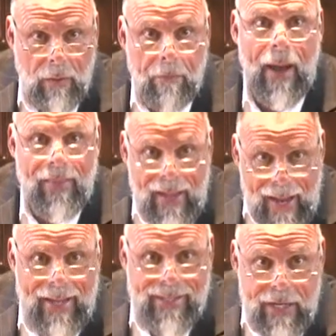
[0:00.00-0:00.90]
by the
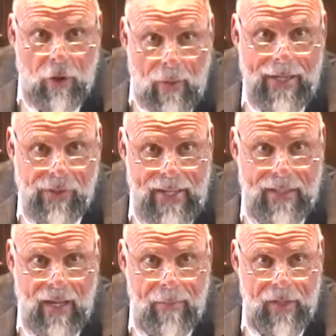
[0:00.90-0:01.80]
Antichrist, the
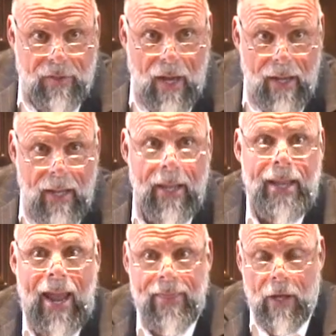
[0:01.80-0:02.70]
Anti-Messiah,
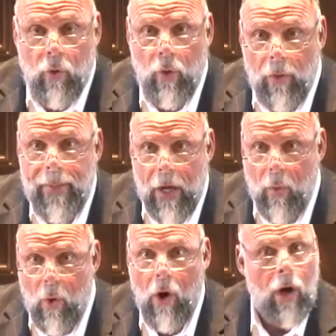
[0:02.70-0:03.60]
and there will be a
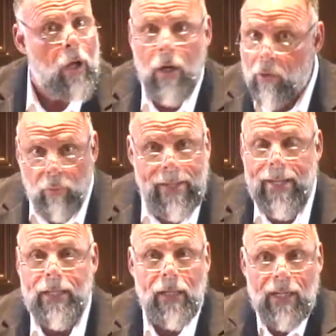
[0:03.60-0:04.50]
war.
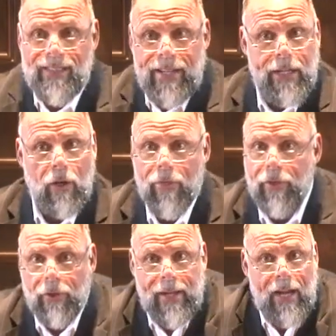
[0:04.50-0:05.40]
Read Ezekiel
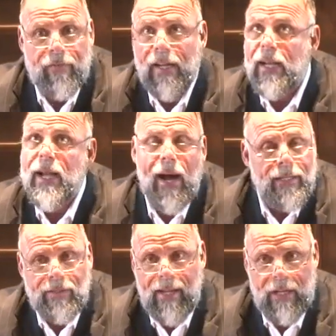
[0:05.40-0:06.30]
38. For
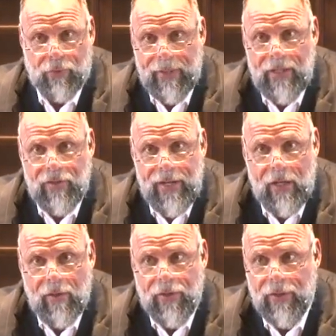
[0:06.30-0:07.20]
God's sakes, read
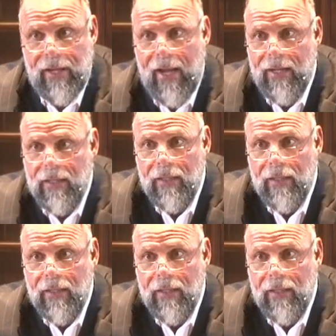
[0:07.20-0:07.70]
Ezekiel 38.